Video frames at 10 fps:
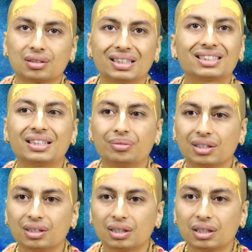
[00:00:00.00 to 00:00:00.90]
is
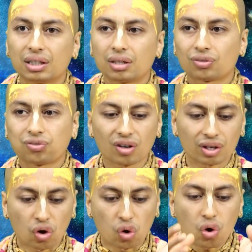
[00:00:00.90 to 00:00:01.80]
given.
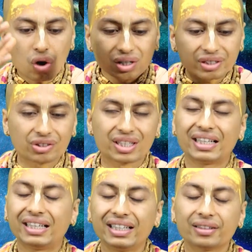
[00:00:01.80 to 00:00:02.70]
For whole
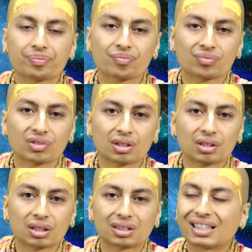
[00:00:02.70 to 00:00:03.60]
tree,
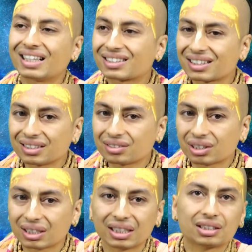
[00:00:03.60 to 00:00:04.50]
the
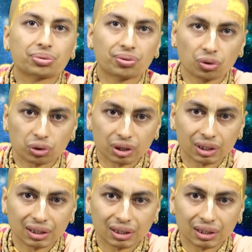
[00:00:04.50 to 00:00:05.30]
essence is fruit.